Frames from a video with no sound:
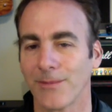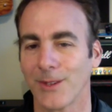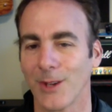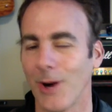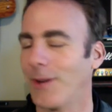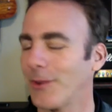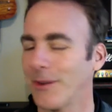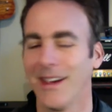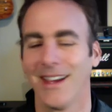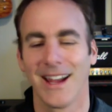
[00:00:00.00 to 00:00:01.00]
All right,
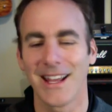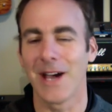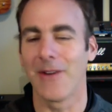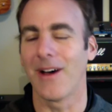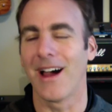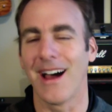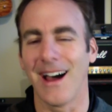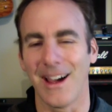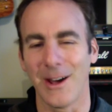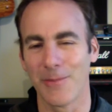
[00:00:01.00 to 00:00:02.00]
so anyhow,
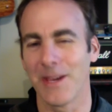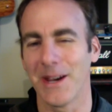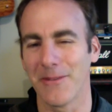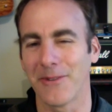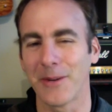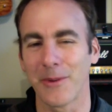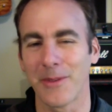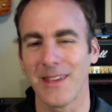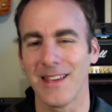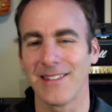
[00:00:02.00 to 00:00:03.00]
I hope you have fun
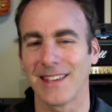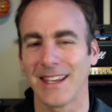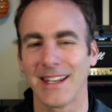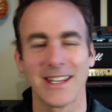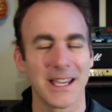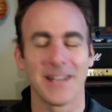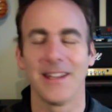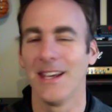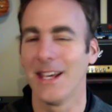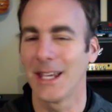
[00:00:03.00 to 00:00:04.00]
with these. And again,
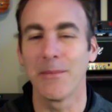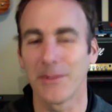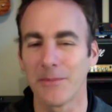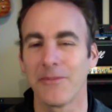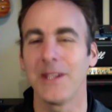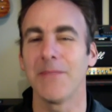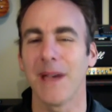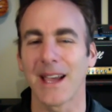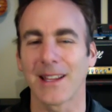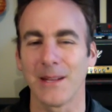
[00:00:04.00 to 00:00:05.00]
give me some feedback.